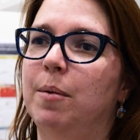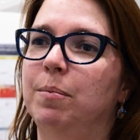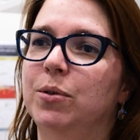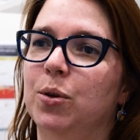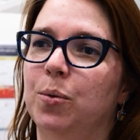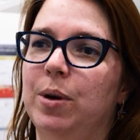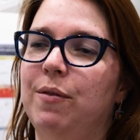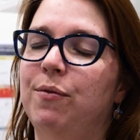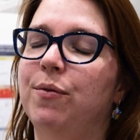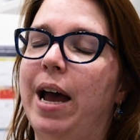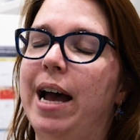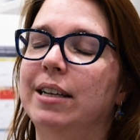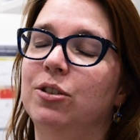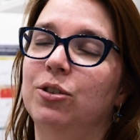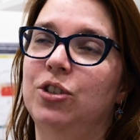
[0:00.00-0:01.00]
So we've
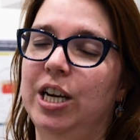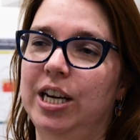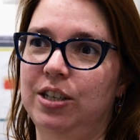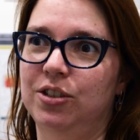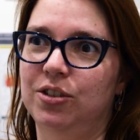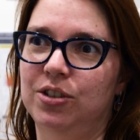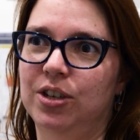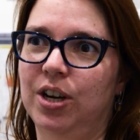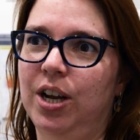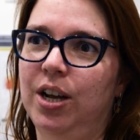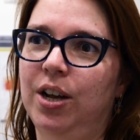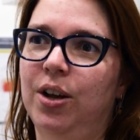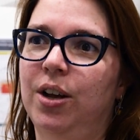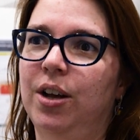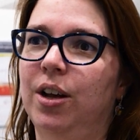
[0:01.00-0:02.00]
had to change
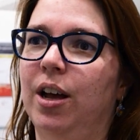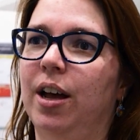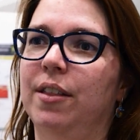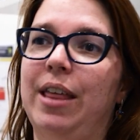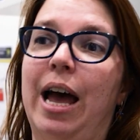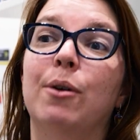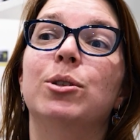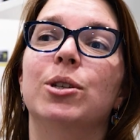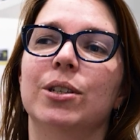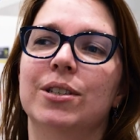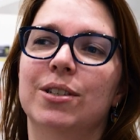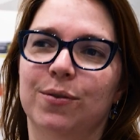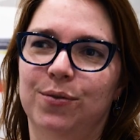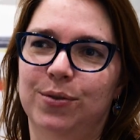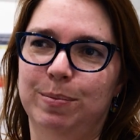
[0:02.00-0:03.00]

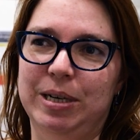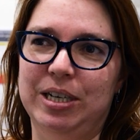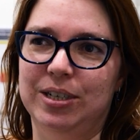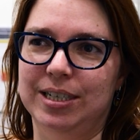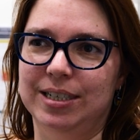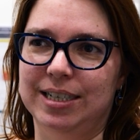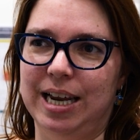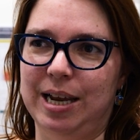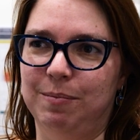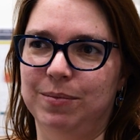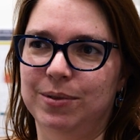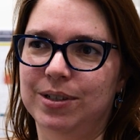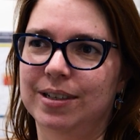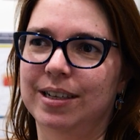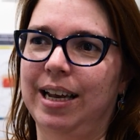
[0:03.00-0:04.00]
thousands of species
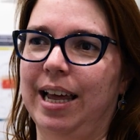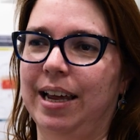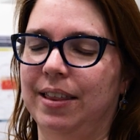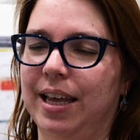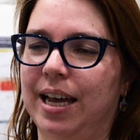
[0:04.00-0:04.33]
names like